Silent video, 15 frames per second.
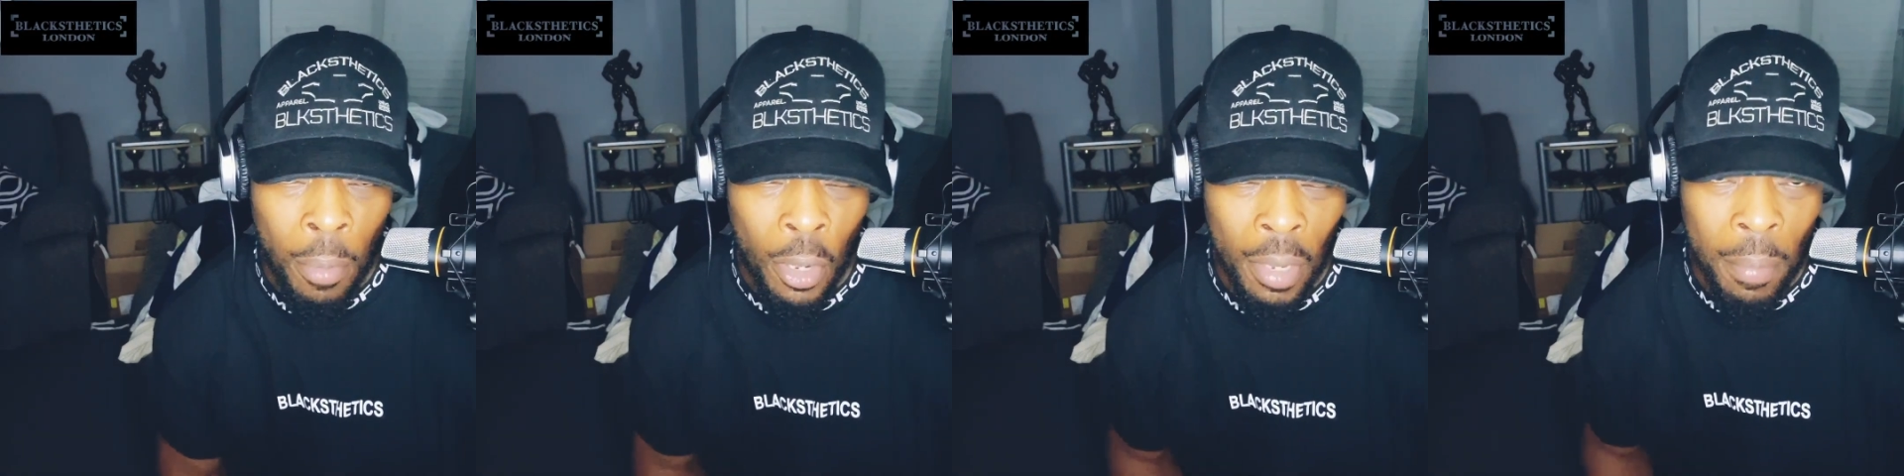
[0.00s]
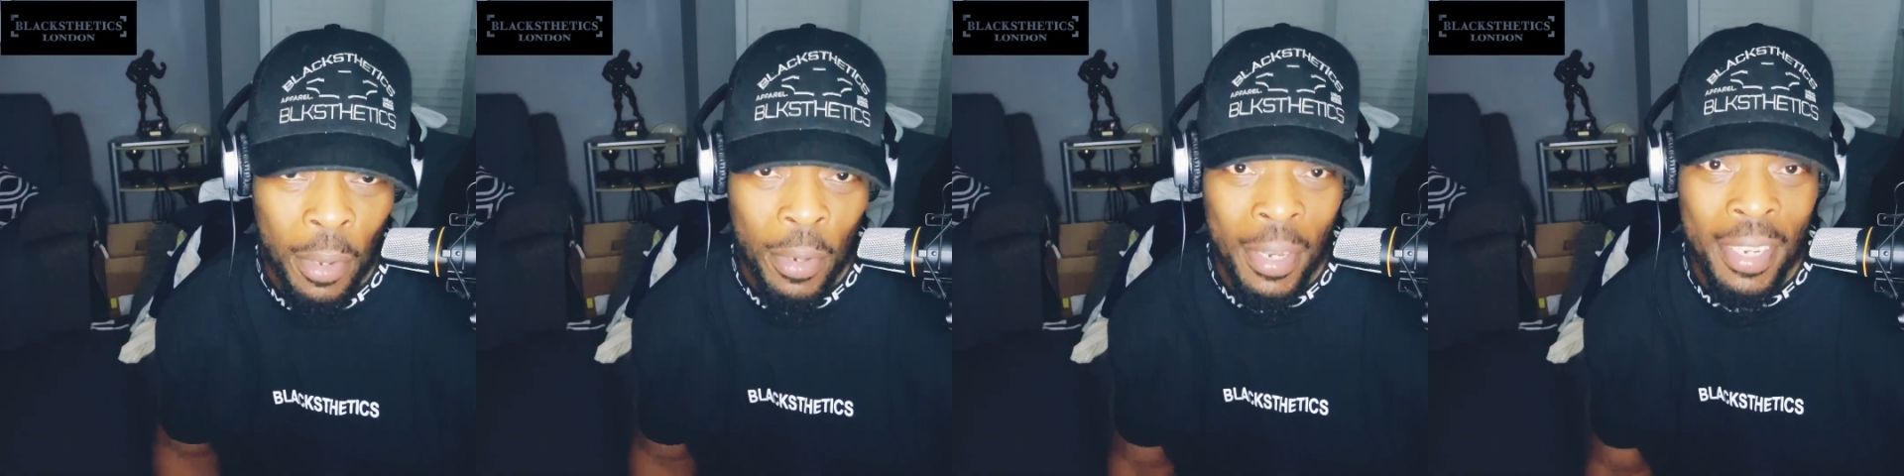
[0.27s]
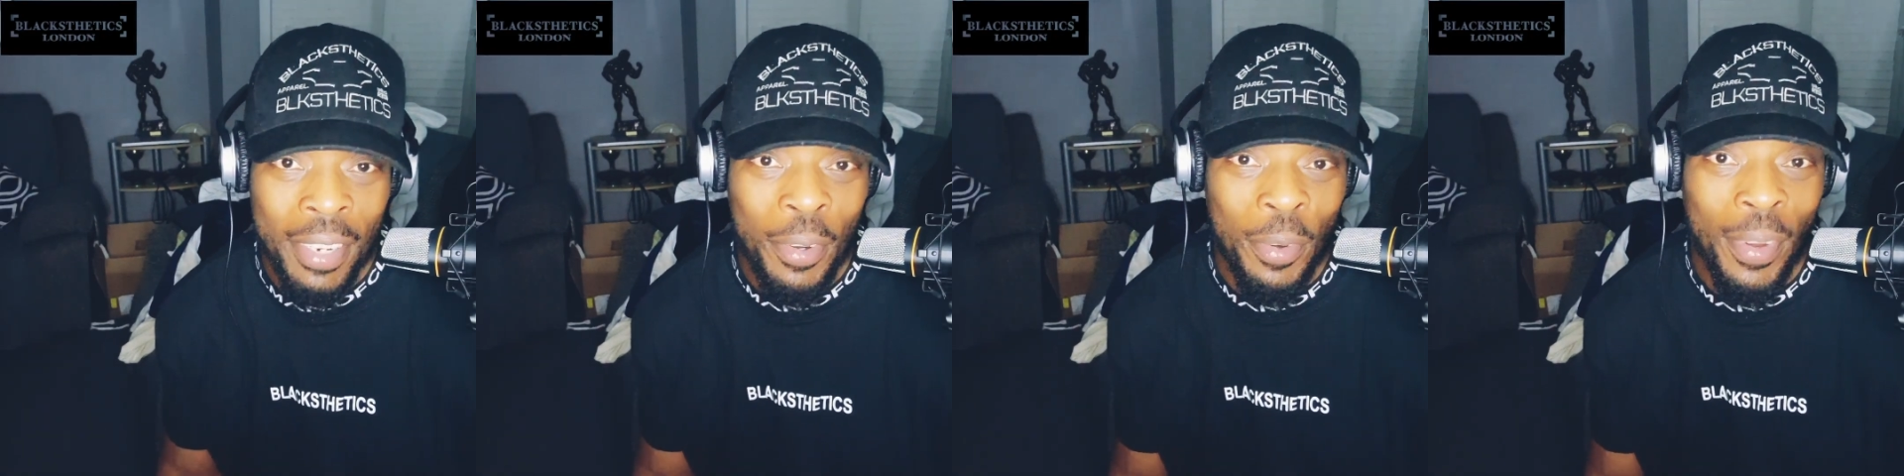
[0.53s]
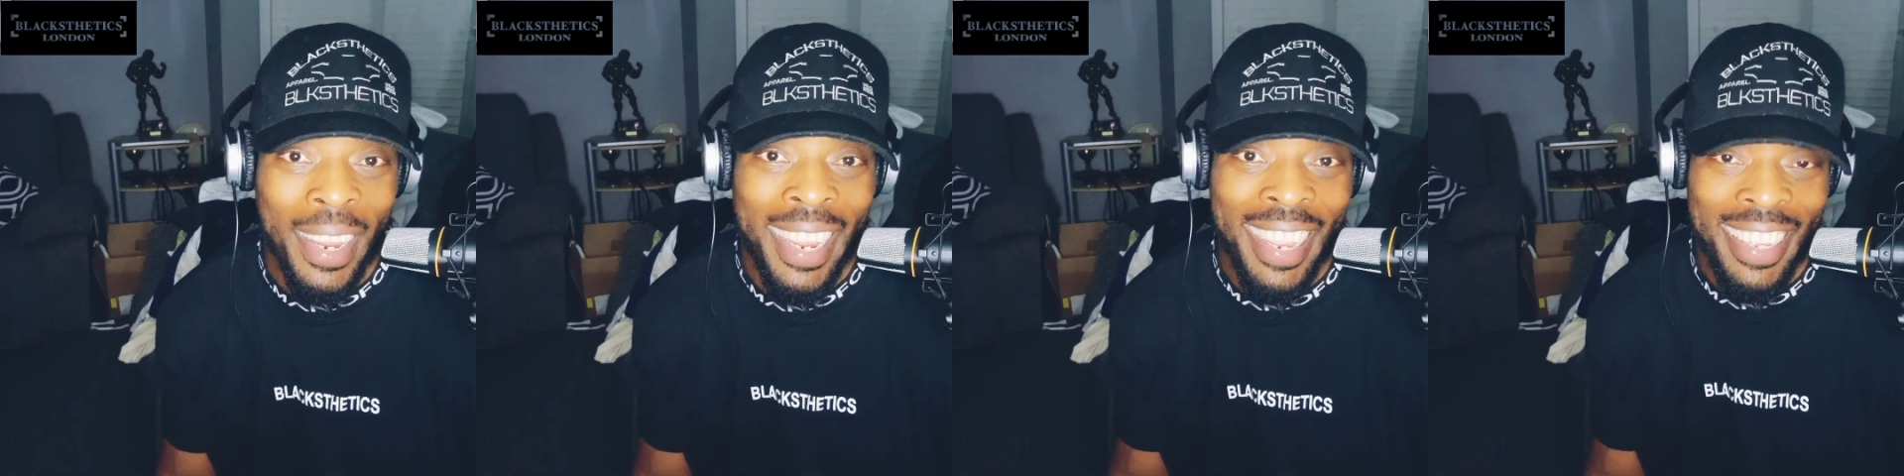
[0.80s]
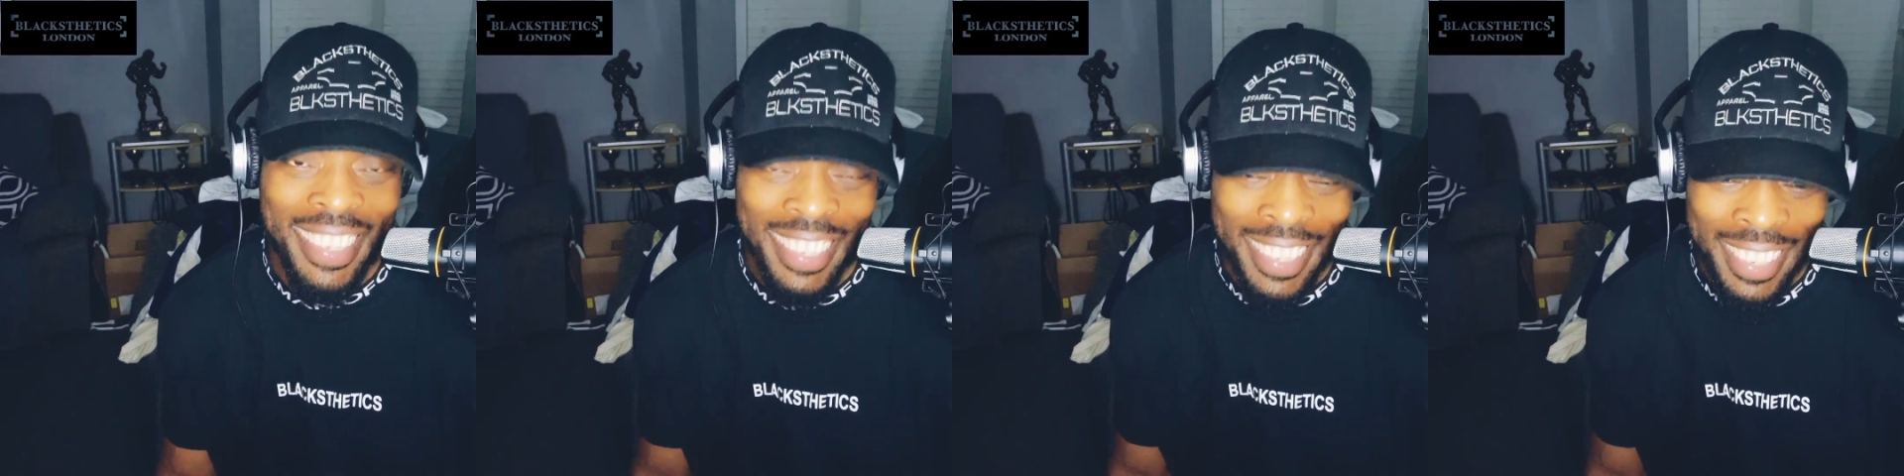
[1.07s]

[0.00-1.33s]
bodybuilding career.